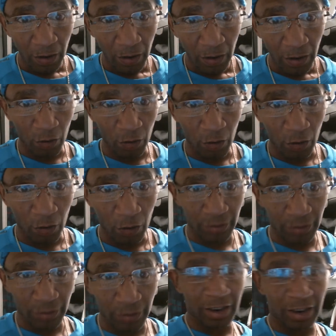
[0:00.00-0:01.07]
or if there's
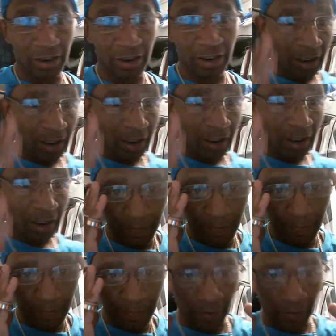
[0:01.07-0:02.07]
any type of